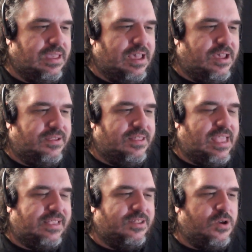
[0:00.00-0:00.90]
Oh, a
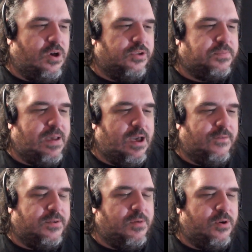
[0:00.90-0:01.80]
nice little smile
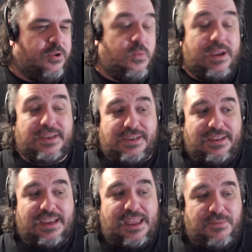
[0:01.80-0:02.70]
from Odo. Which
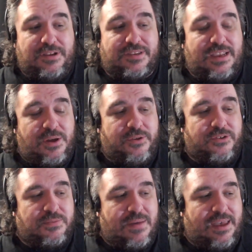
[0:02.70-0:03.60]
again, when you see Odo
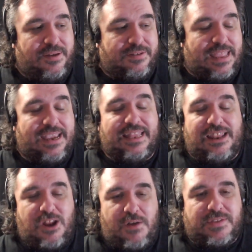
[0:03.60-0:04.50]
smile, it's like it
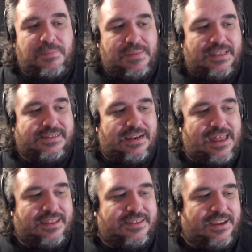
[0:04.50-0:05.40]
often means a
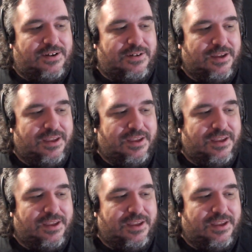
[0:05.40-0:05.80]
lot there.